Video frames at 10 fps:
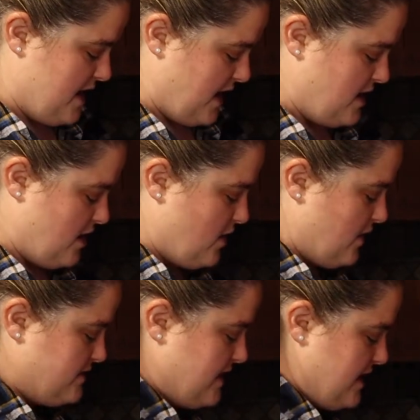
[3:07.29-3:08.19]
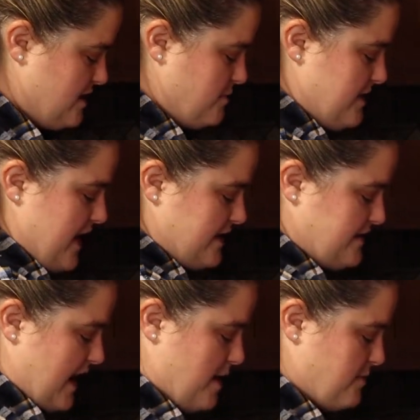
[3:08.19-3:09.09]
I know it's getting to be that
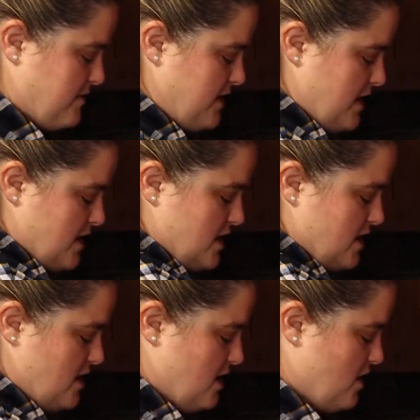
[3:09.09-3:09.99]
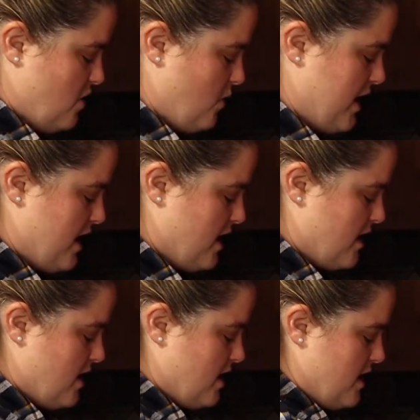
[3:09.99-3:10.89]
time of year where